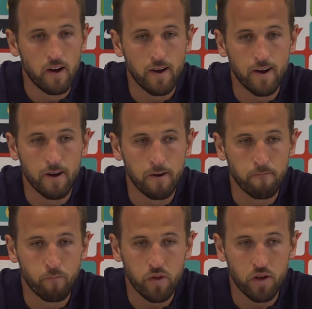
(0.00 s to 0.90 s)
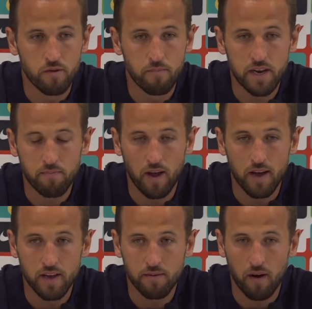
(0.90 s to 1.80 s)
the best
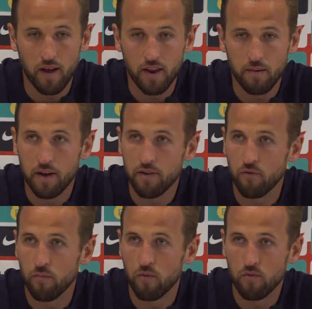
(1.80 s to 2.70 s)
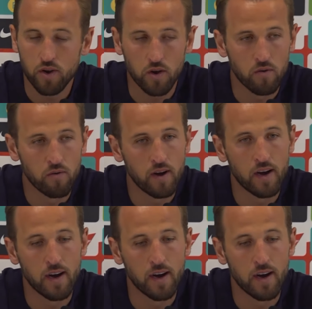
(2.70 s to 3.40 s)
players playing their best football. So